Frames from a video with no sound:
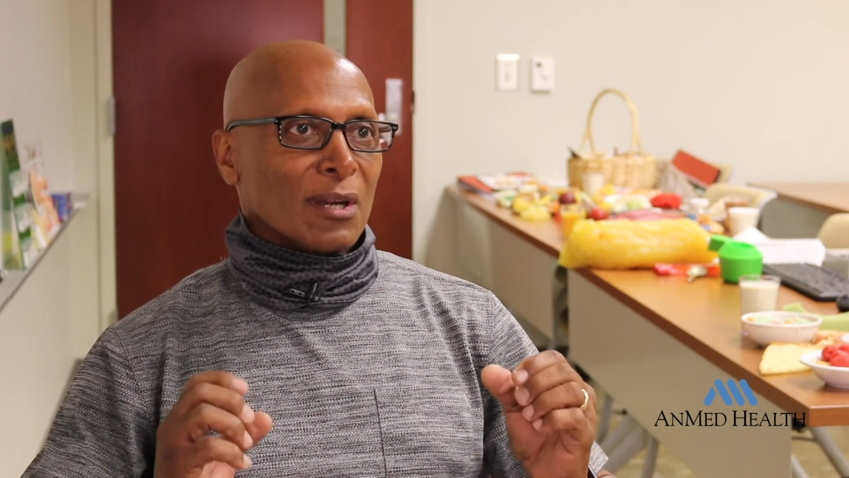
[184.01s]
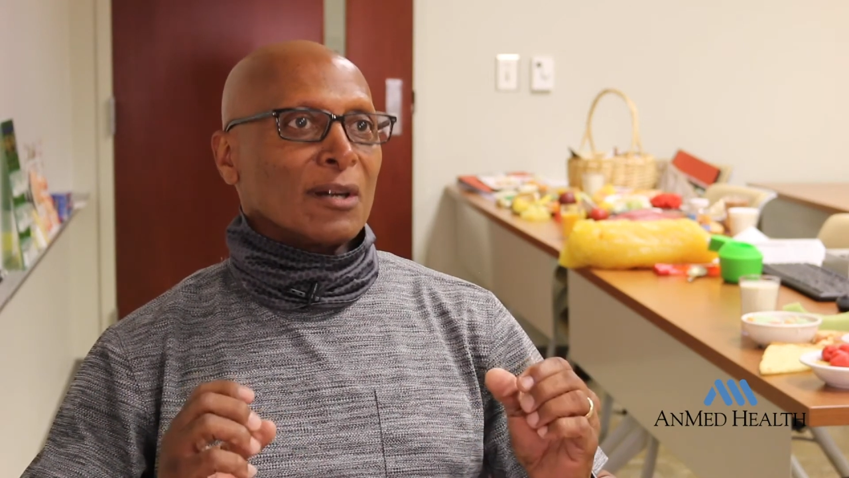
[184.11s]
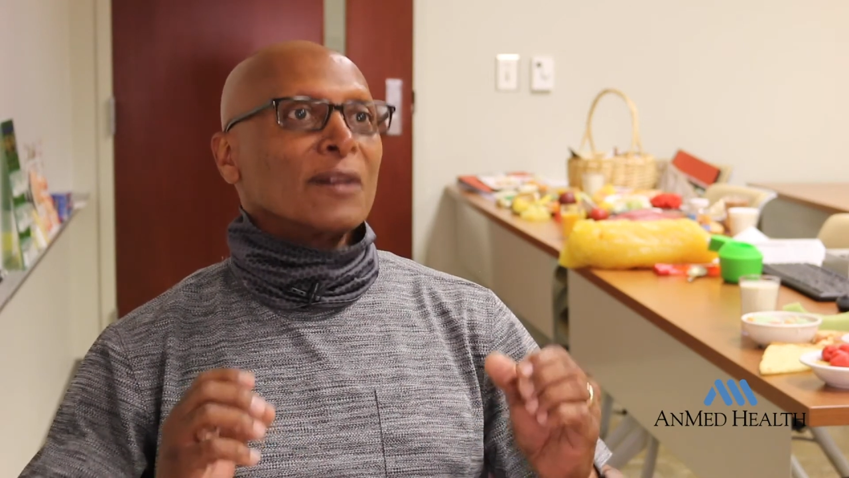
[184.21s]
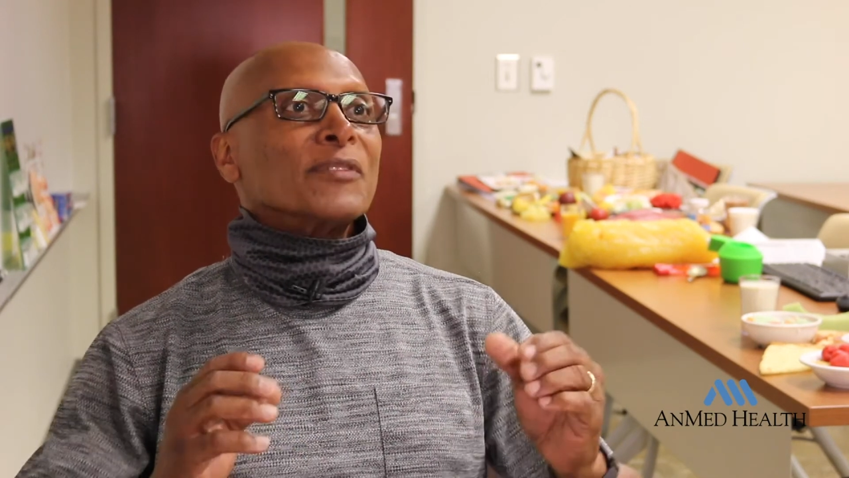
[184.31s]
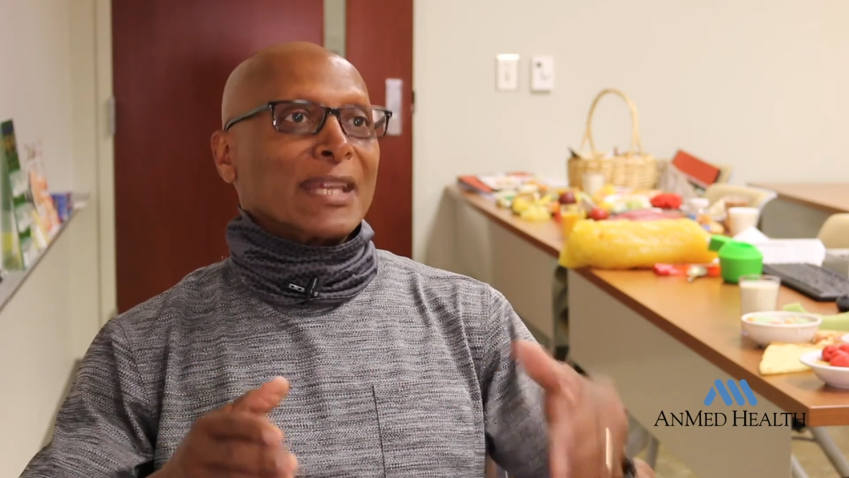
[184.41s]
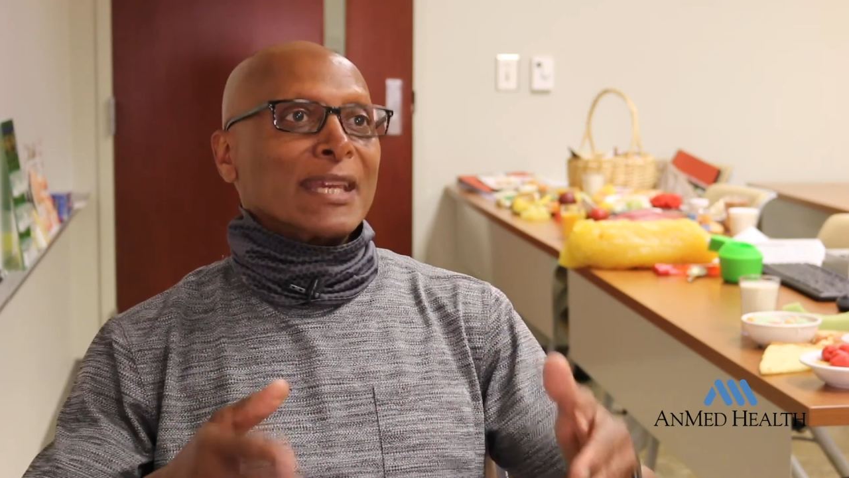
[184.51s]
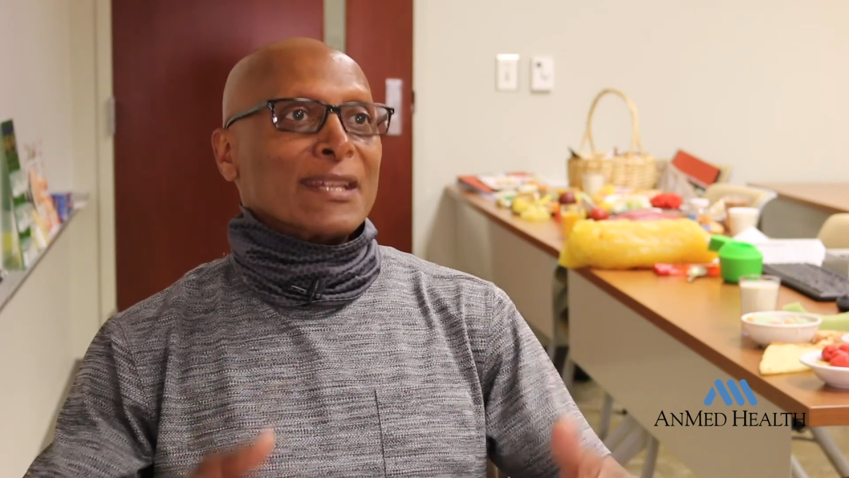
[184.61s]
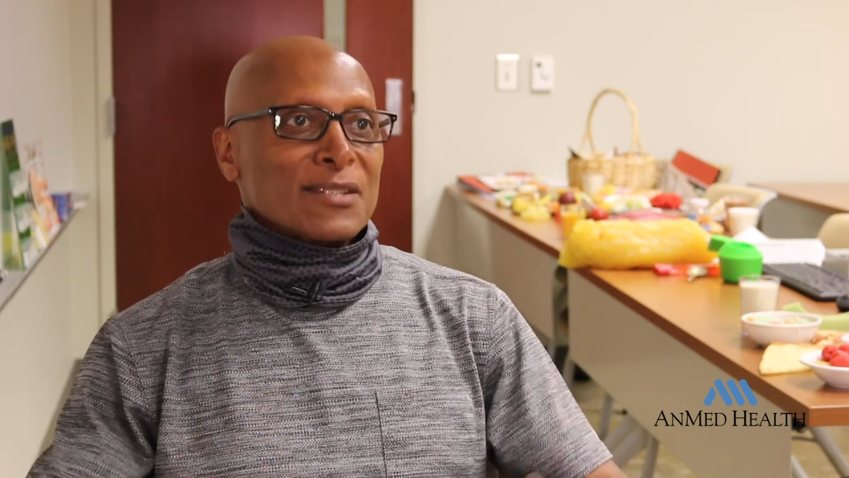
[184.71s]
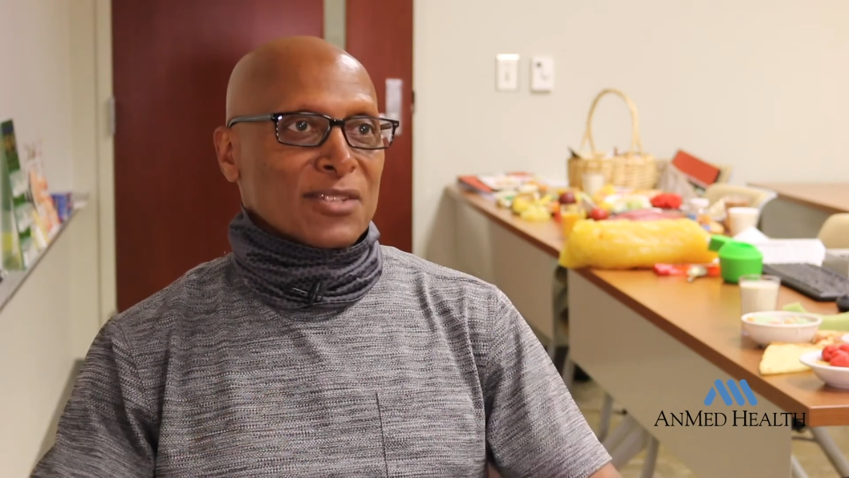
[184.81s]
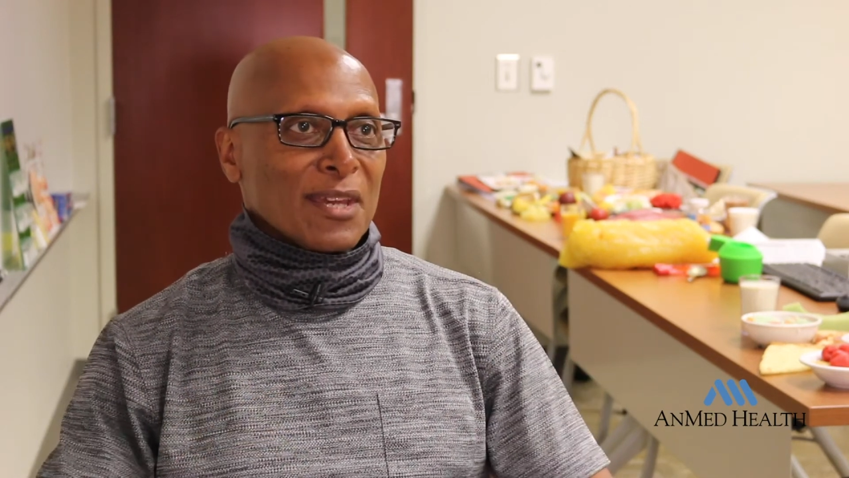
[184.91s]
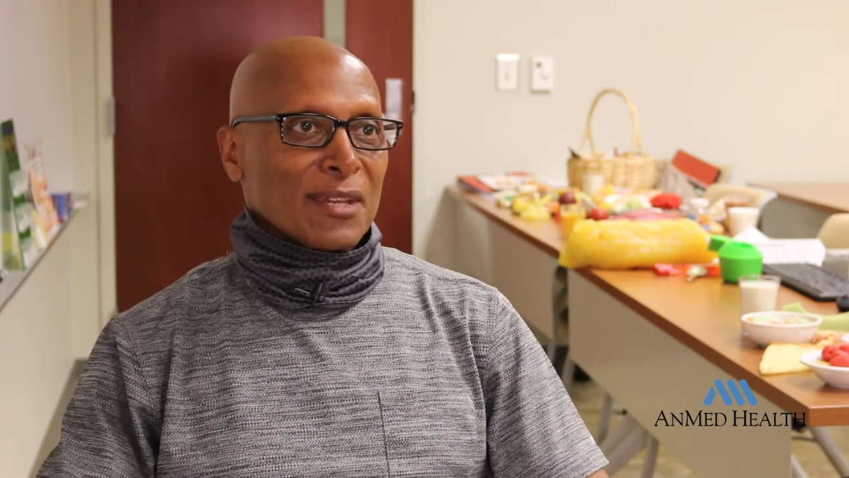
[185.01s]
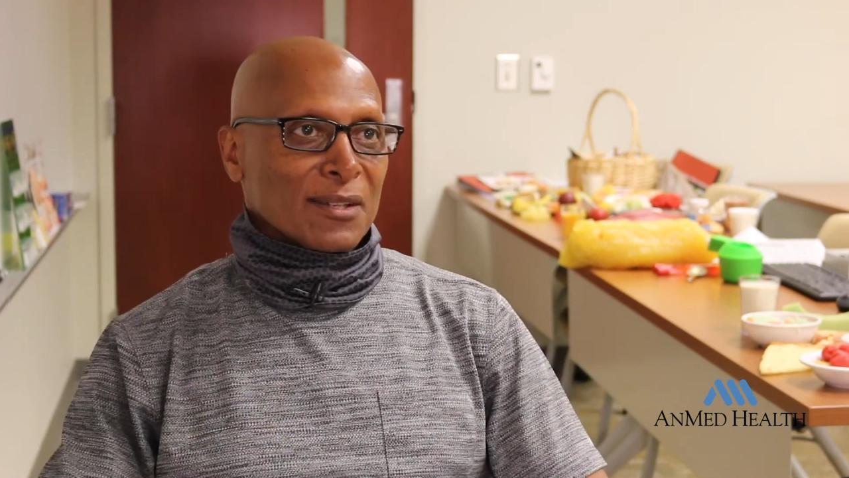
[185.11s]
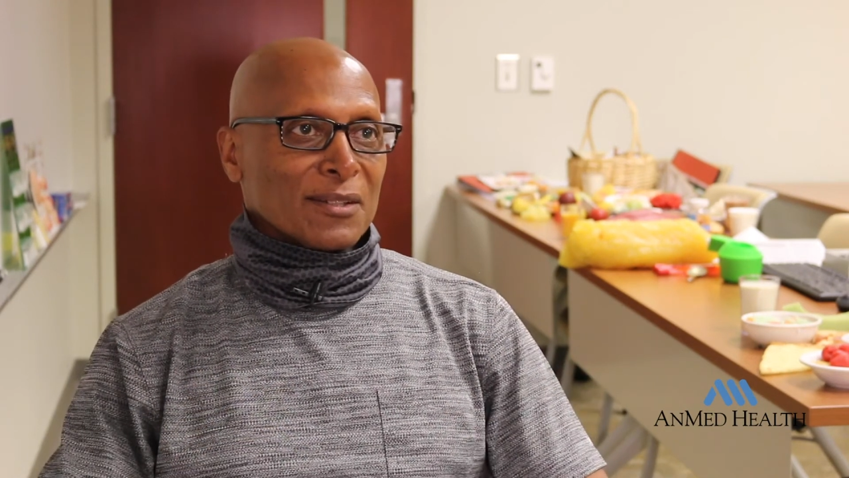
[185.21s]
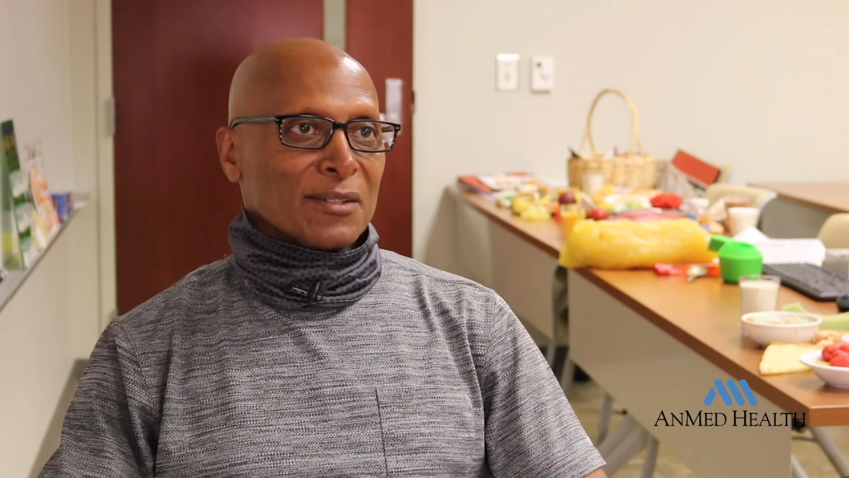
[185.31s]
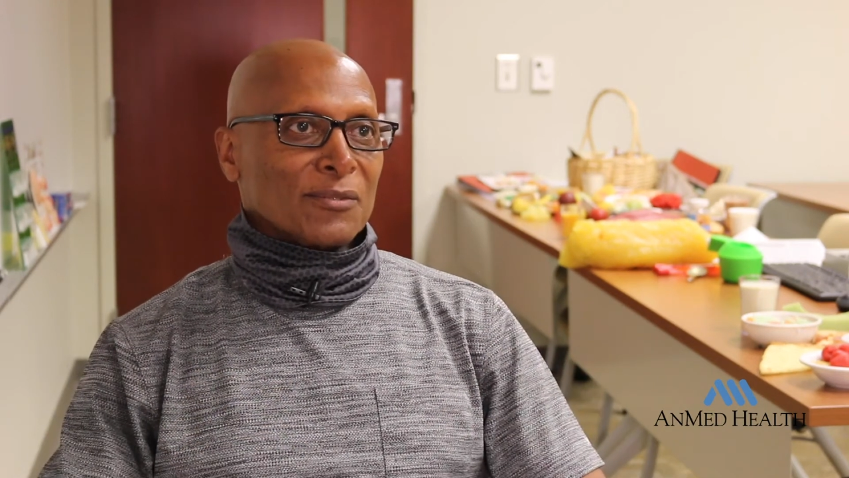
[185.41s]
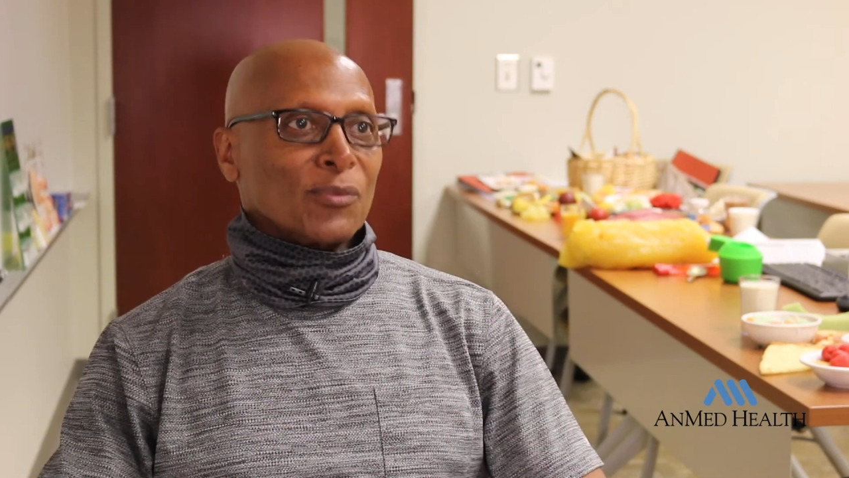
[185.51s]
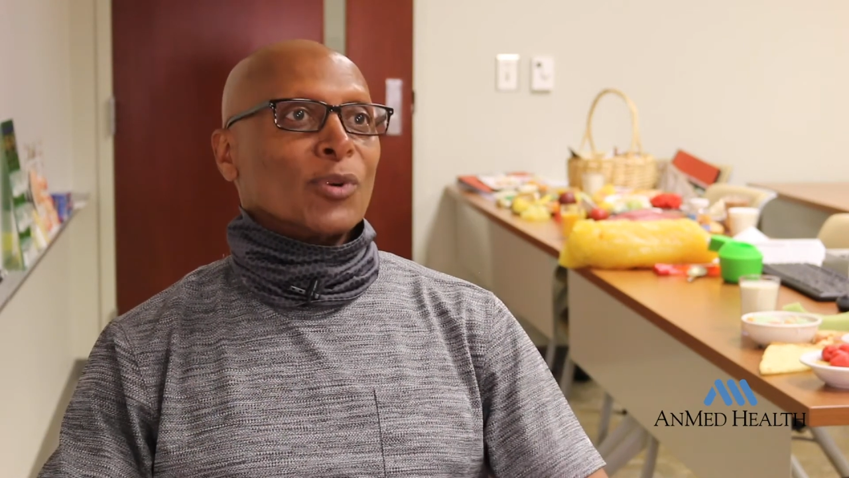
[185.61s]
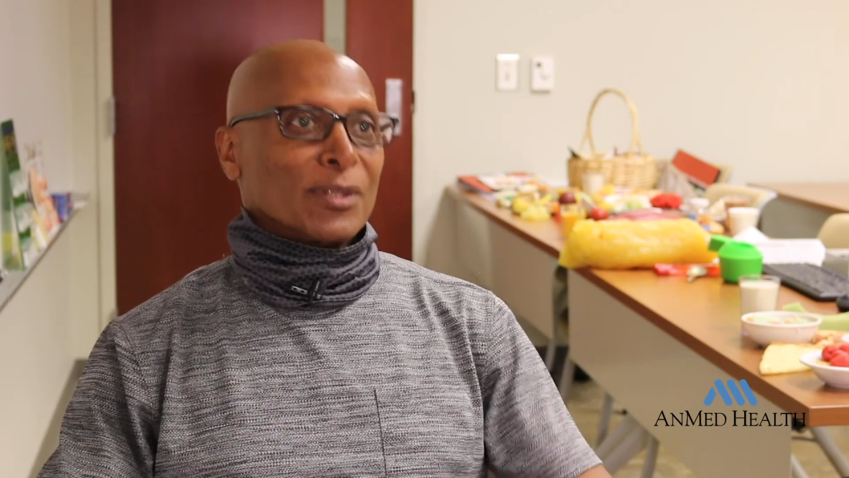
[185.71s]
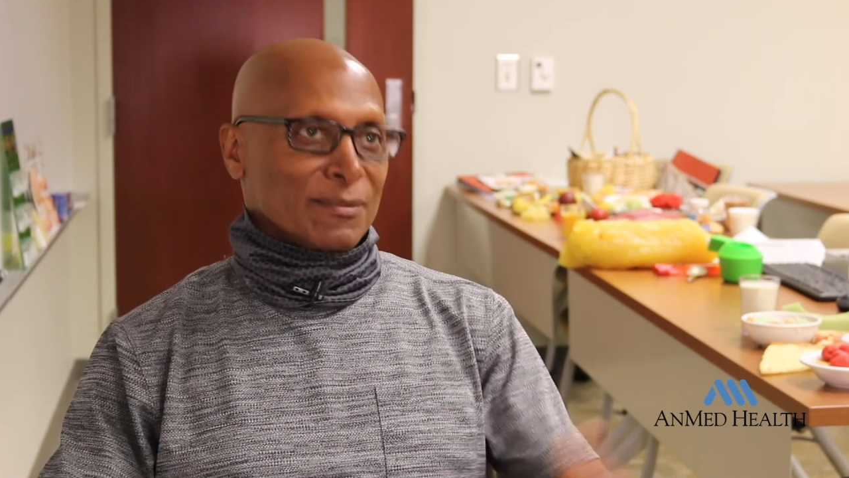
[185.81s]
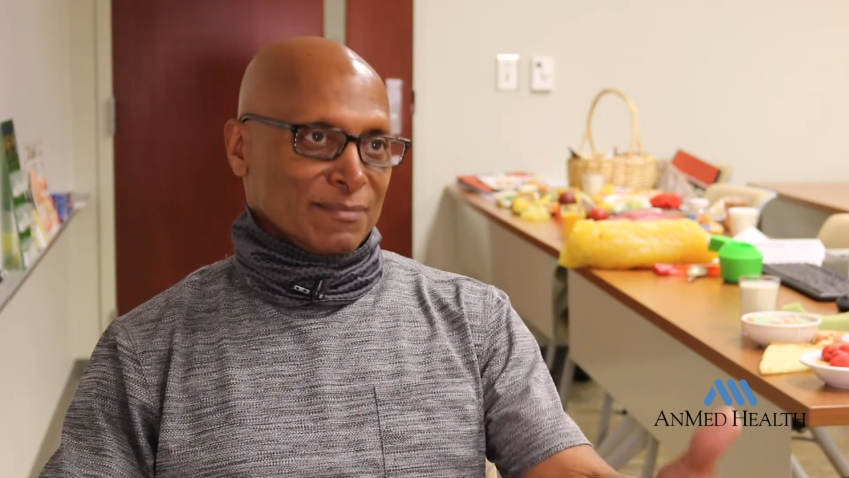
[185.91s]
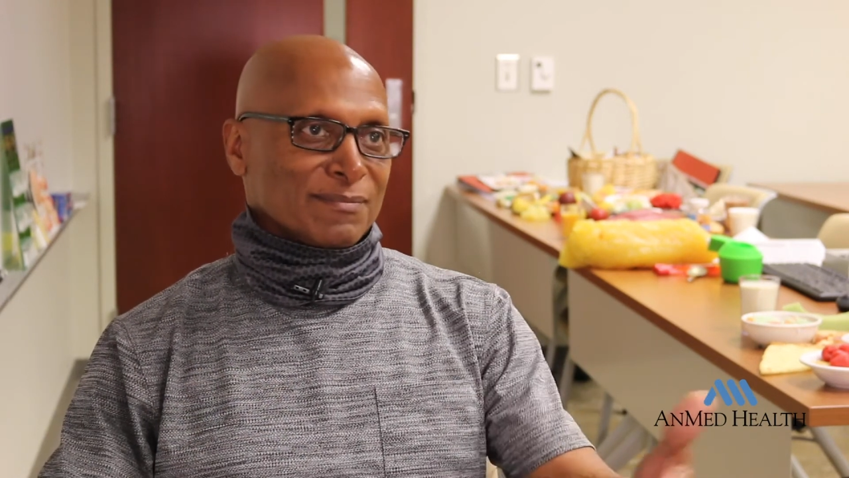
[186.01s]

of the intake of what